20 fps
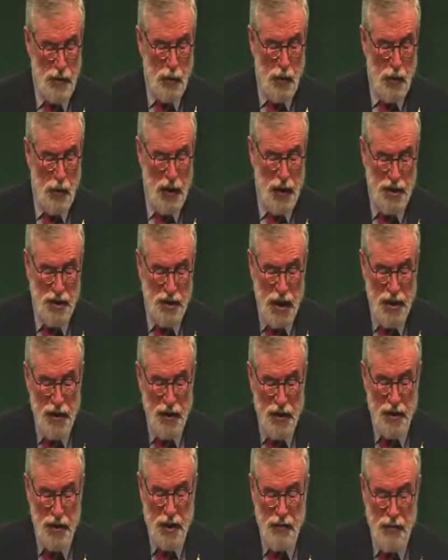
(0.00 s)
What is
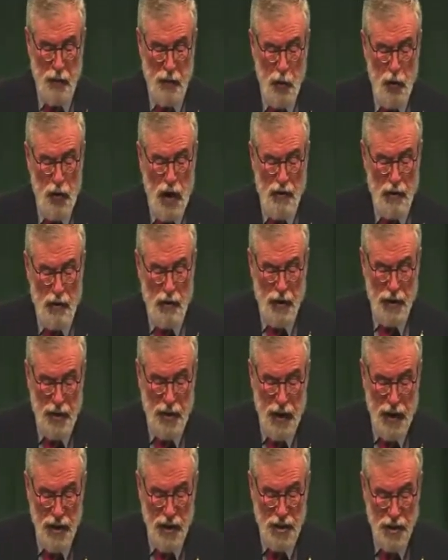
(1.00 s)
needed is the full
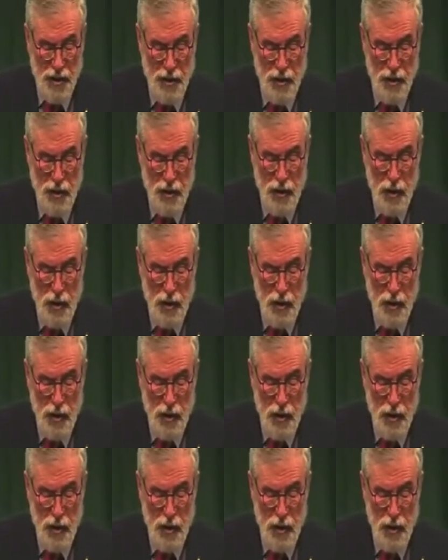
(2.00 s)
implementation